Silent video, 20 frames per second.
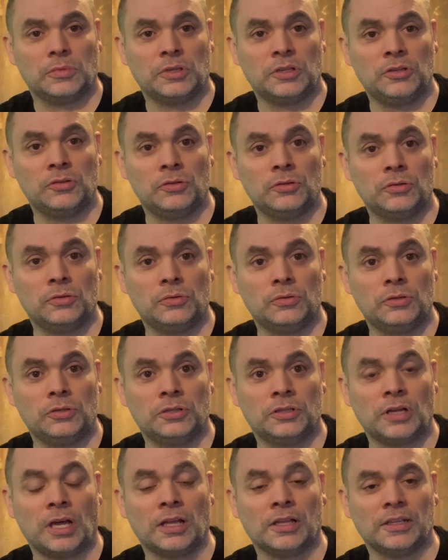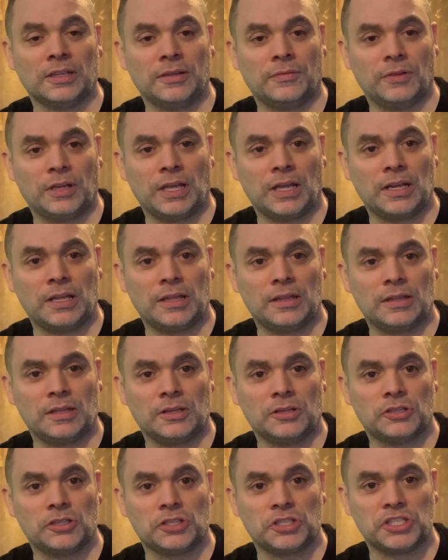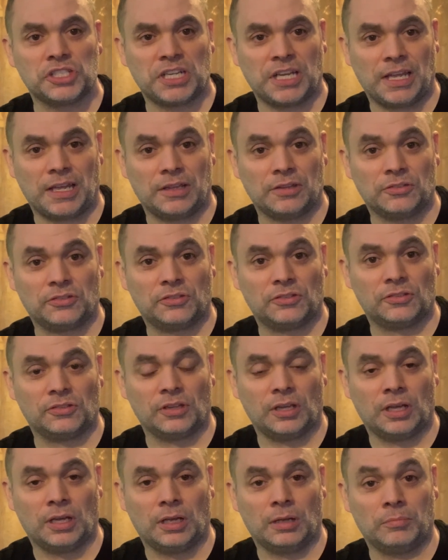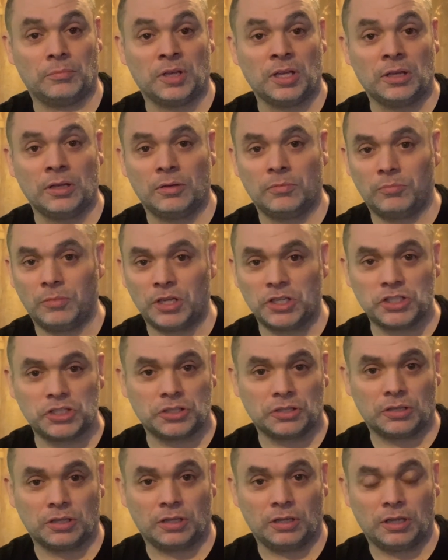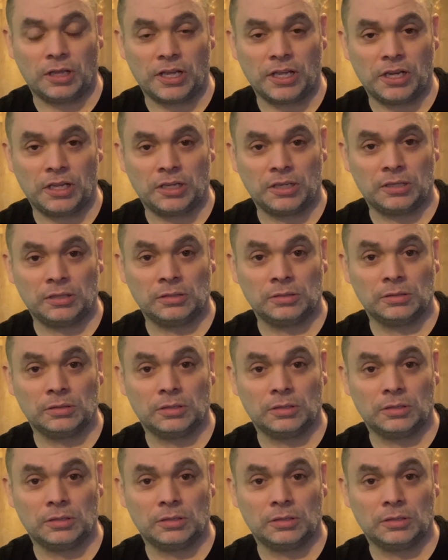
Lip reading: you're not leaving anything to chance. Make sure the lighting,